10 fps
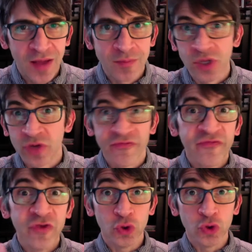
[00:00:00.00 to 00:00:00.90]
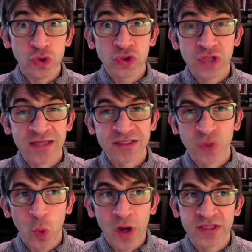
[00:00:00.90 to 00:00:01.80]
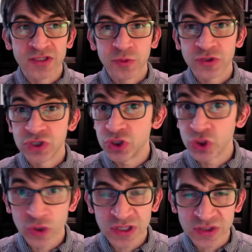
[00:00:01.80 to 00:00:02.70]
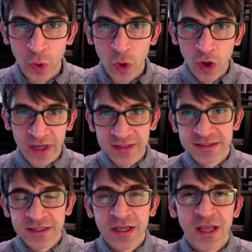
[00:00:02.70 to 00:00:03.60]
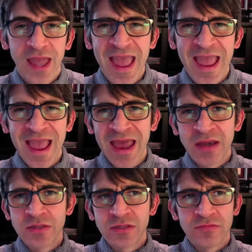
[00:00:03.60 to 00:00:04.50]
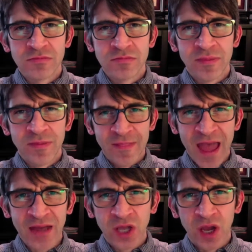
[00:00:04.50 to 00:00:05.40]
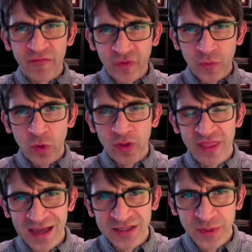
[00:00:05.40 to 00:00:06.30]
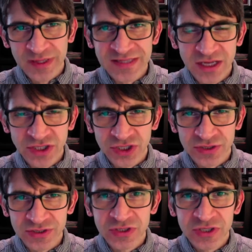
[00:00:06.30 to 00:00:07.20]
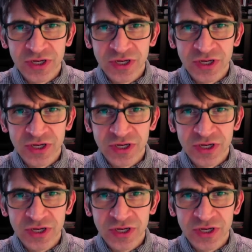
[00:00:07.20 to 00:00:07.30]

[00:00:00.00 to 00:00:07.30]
confused as to what he's supposed to do at this point, and not comfortable with the expectations